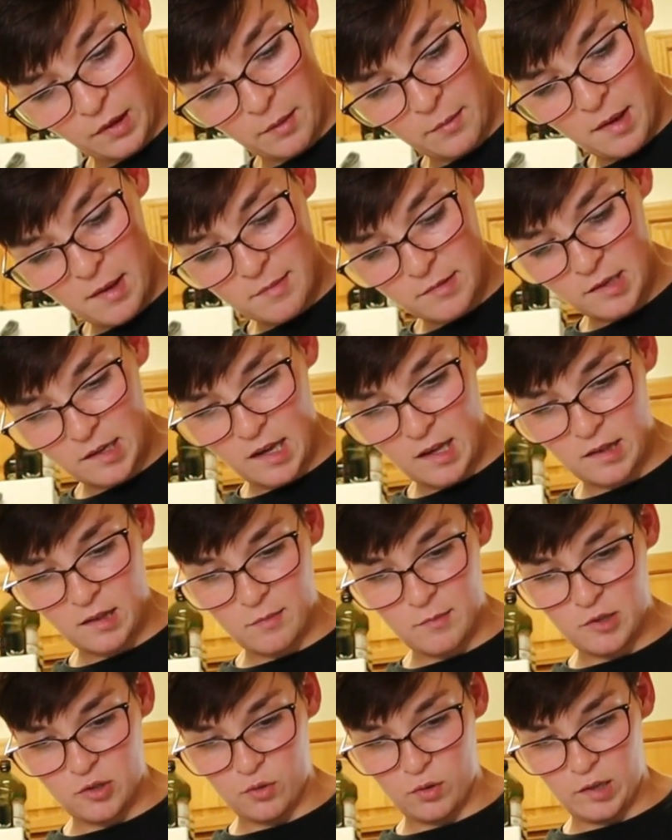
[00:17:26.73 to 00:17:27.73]
I'm able to get the
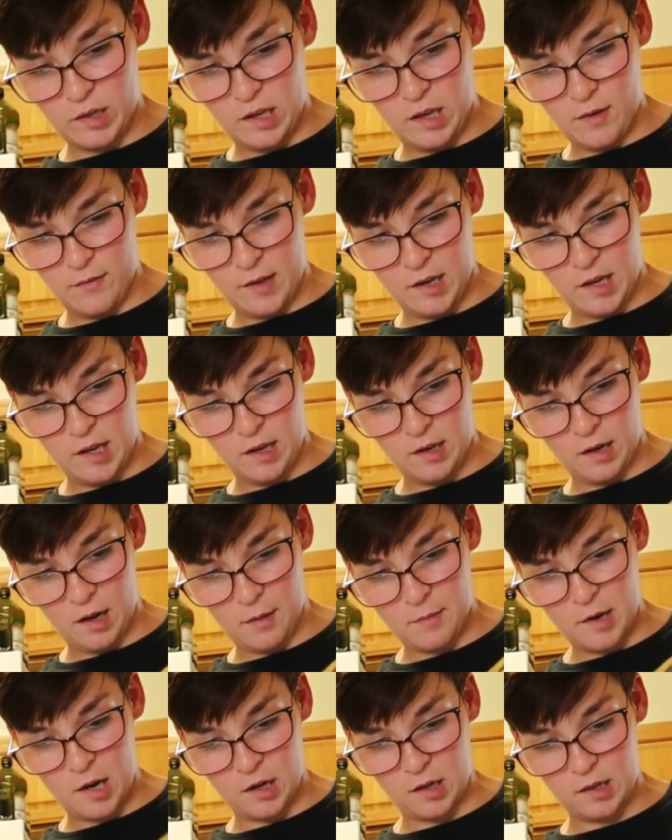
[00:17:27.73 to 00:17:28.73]
majority of it in.
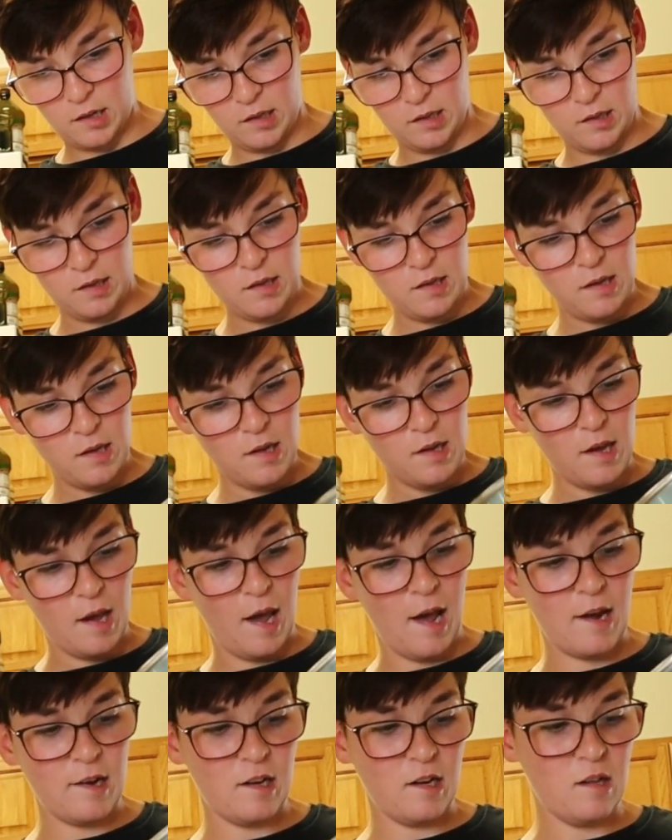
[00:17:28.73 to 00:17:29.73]
I'm not gonna
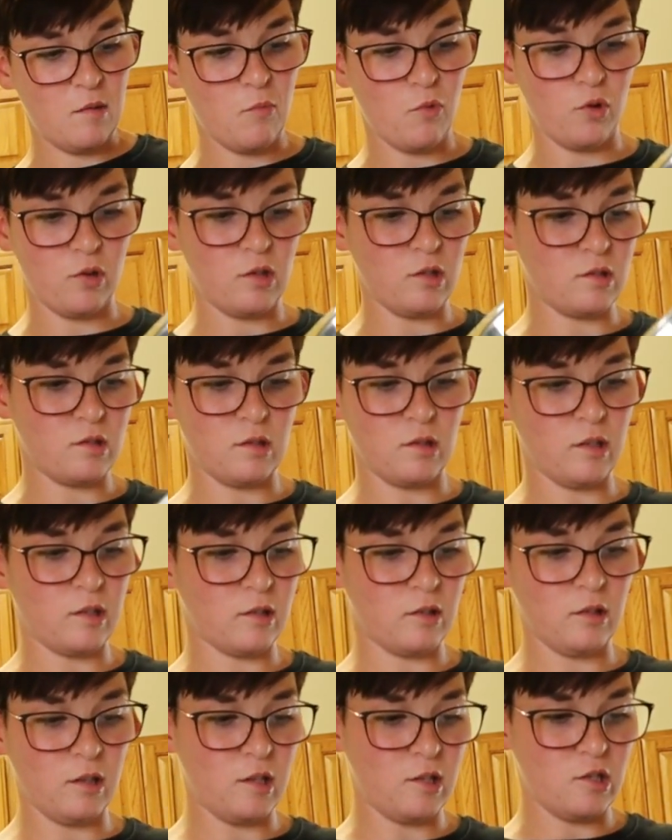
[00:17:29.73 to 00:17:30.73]
add any more. There's
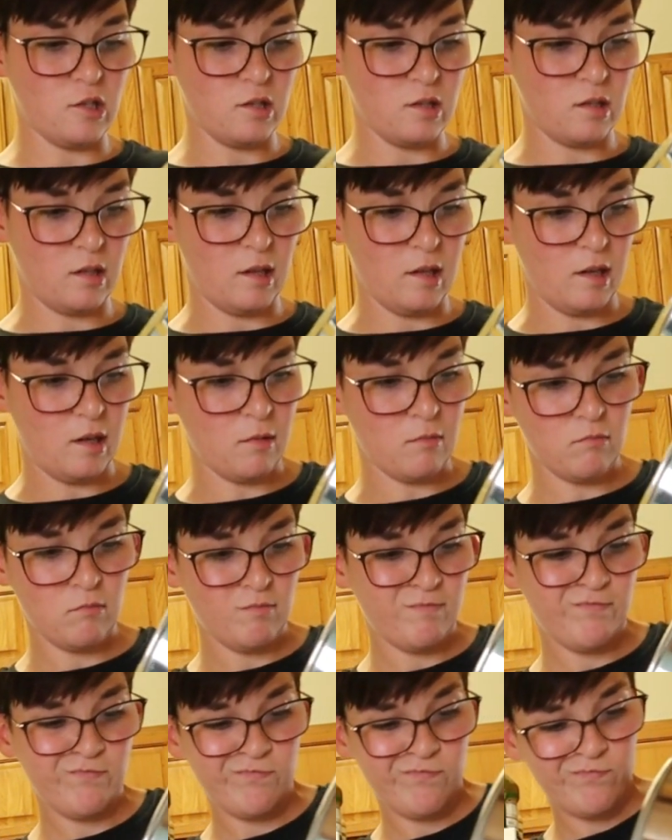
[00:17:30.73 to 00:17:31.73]
literally just like
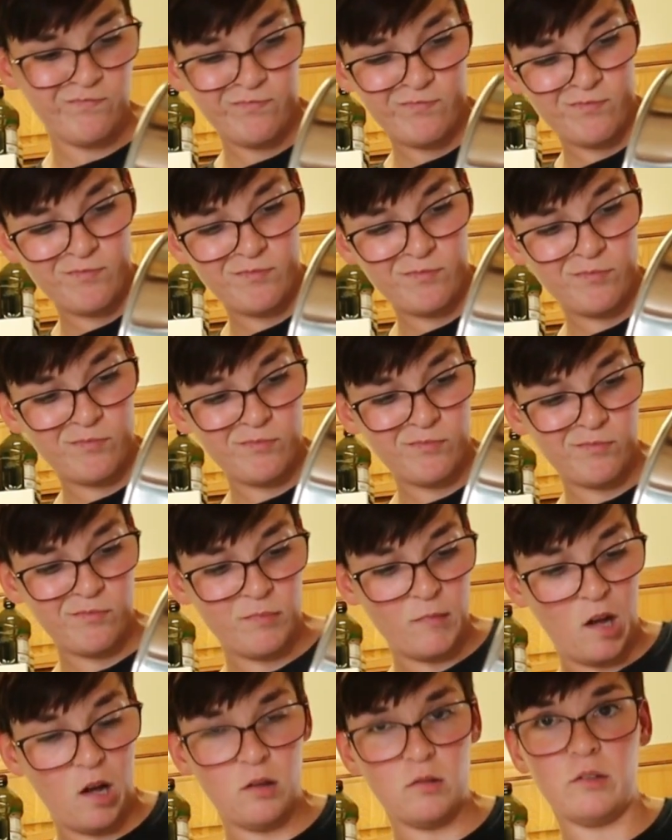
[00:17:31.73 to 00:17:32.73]

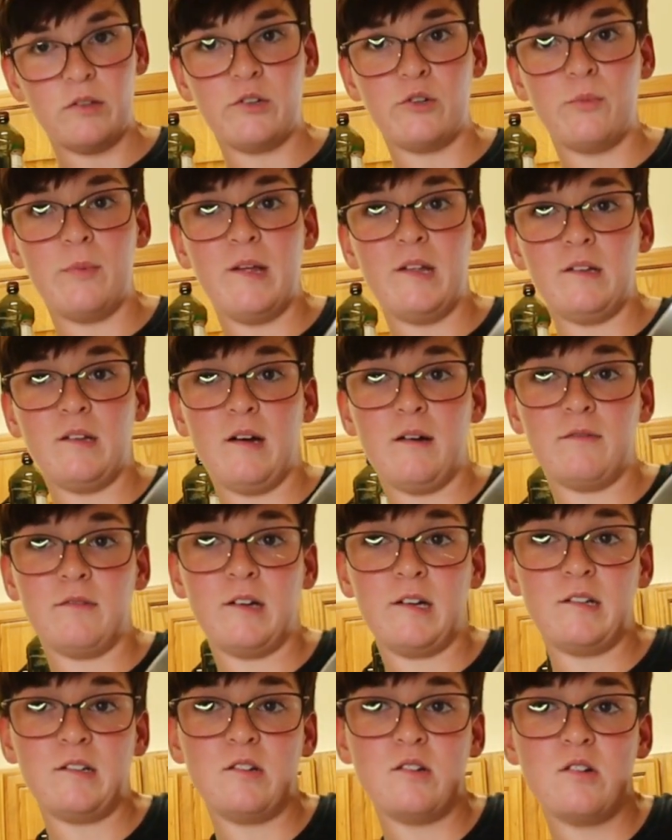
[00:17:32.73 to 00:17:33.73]
a little bit left,
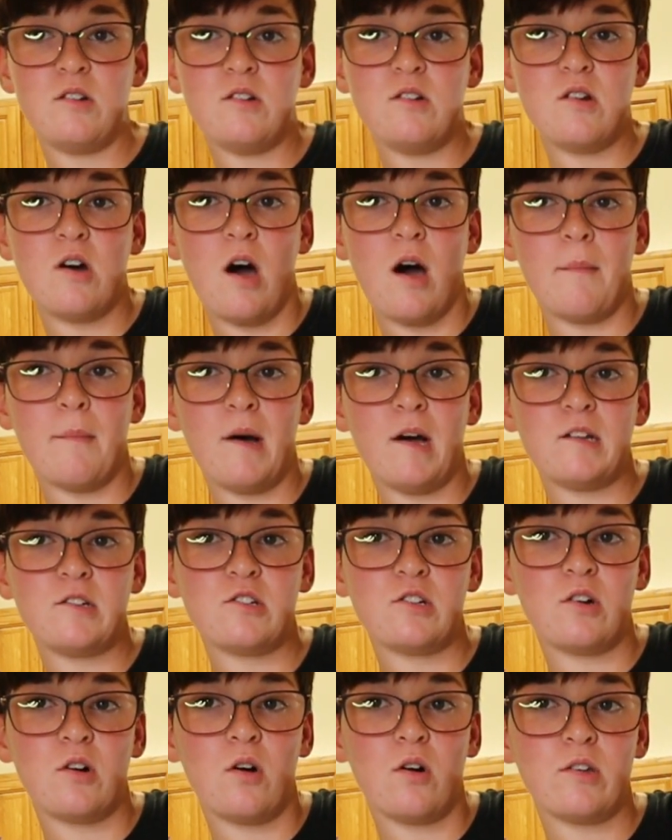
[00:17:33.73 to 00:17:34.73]
like not
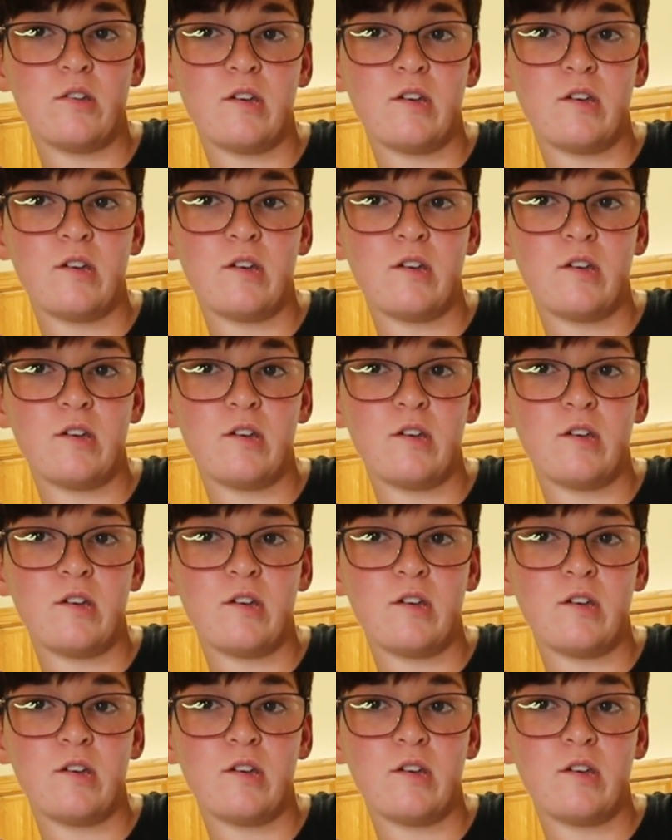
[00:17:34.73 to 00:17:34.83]
much at all.